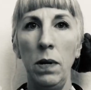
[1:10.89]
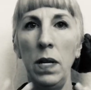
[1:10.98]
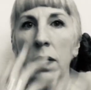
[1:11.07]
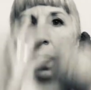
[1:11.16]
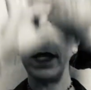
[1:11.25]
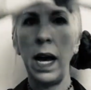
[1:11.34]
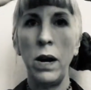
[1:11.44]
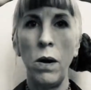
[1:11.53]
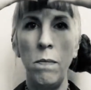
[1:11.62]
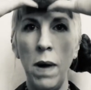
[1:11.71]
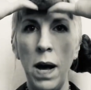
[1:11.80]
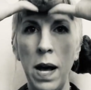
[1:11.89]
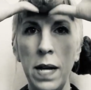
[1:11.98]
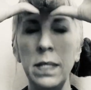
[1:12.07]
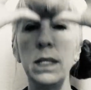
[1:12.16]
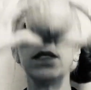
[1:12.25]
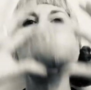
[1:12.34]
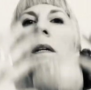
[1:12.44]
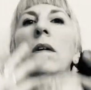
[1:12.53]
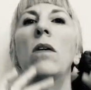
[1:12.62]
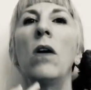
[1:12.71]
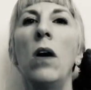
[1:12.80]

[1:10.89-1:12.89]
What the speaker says: inside our minds and our